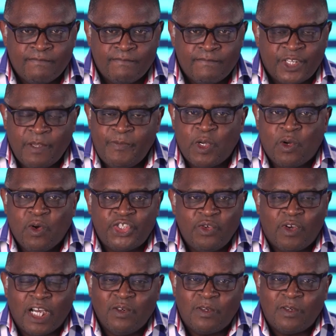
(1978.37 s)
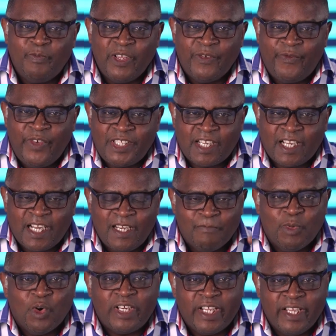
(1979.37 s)
See, because you cannot be physically
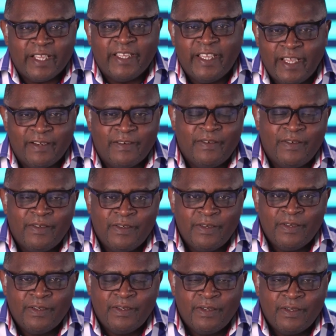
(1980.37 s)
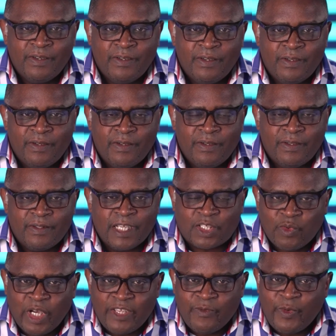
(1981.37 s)
born again, that's
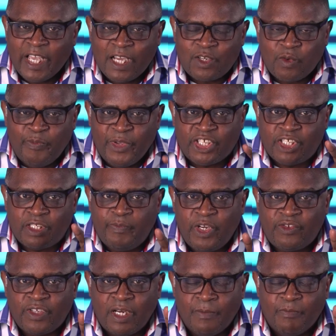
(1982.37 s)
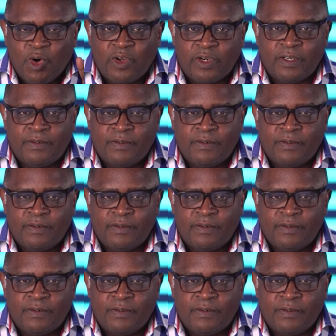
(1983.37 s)
why we had to be spiritually born.